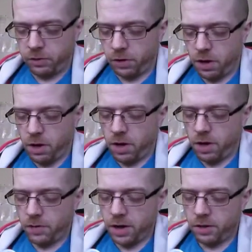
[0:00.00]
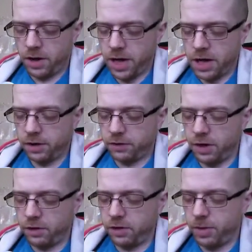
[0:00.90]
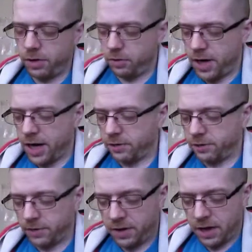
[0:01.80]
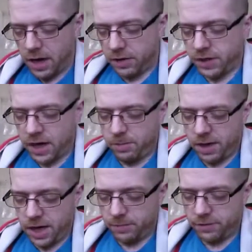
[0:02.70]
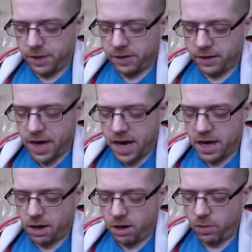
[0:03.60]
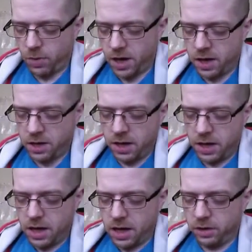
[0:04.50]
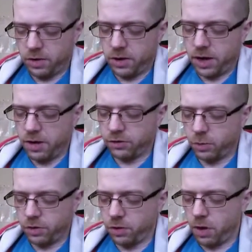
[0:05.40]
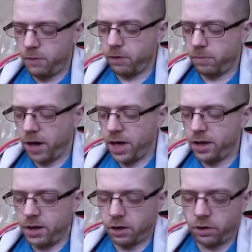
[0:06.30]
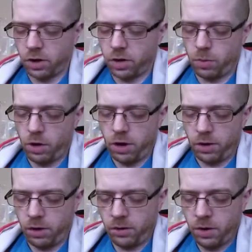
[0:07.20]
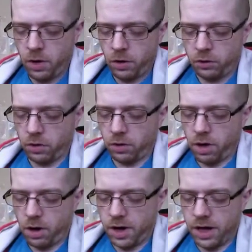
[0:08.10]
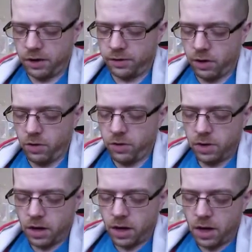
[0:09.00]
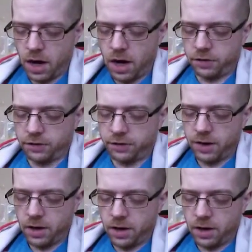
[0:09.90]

The law, on the other hand, is nothing but threats. As Abraham sent Hagar away into the desert with a loaf of bread and a jug of water, so the law hands out us